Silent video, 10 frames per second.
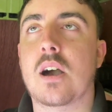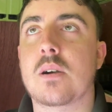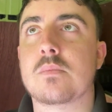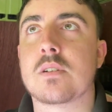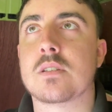
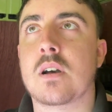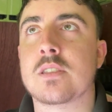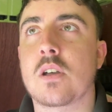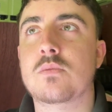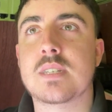Because I
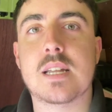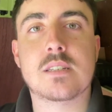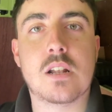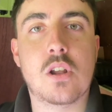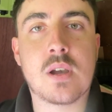don't tend
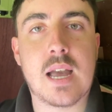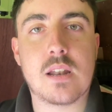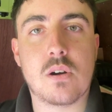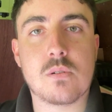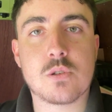to look at
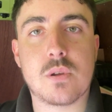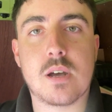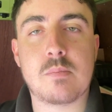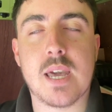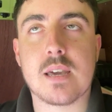locks when I
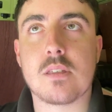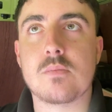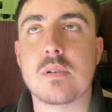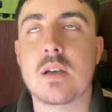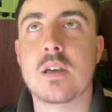pick
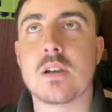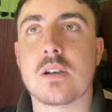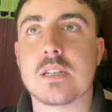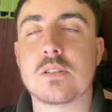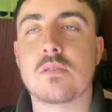them,
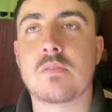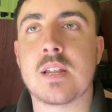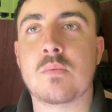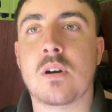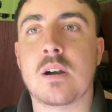because it's not really
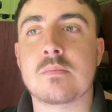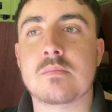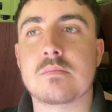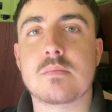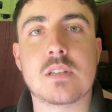what
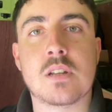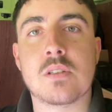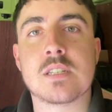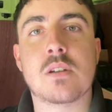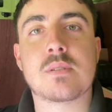I'm,
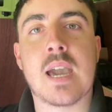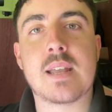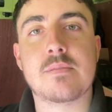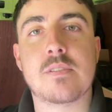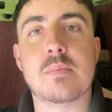there's no
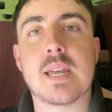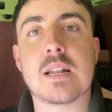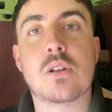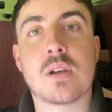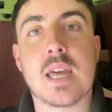gain for me in
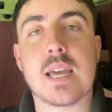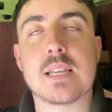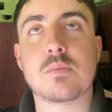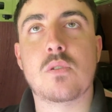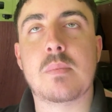looking.
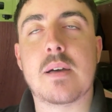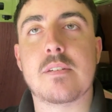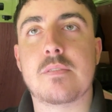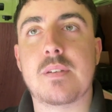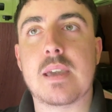It's more about the
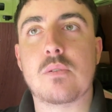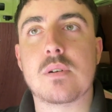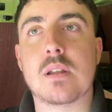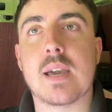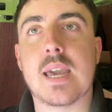feel
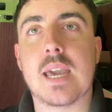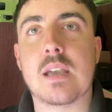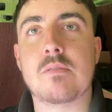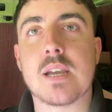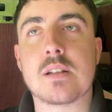and like
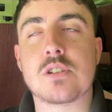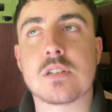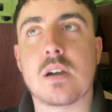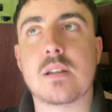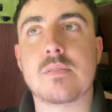hearing and just
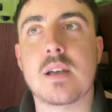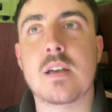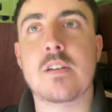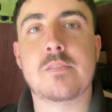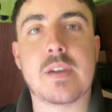kind of
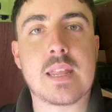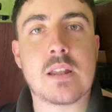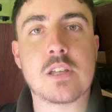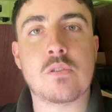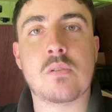feeling
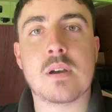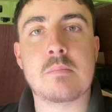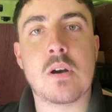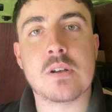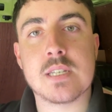like you're
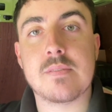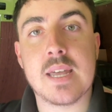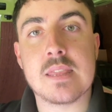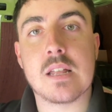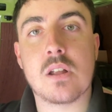immersive
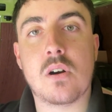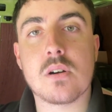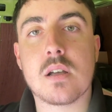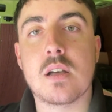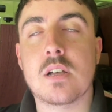in the
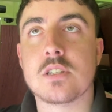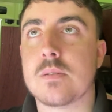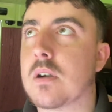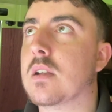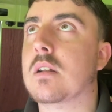lock. So I'm
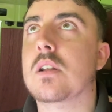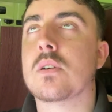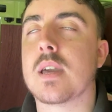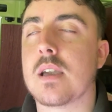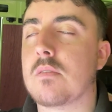kind of
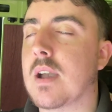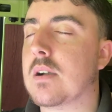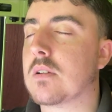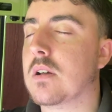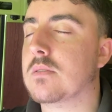looking
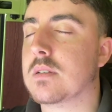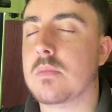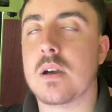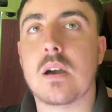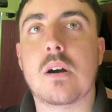around, closing
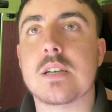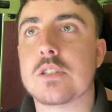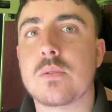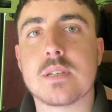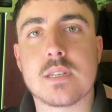my eyes,
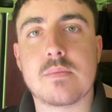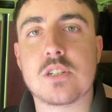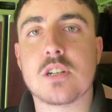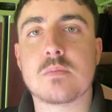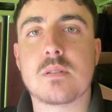doing something,
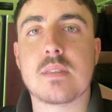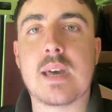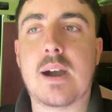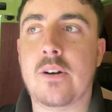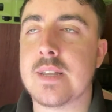just
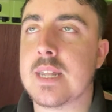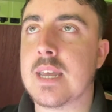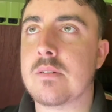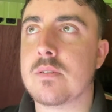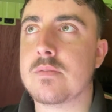that
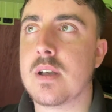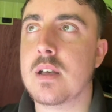idea of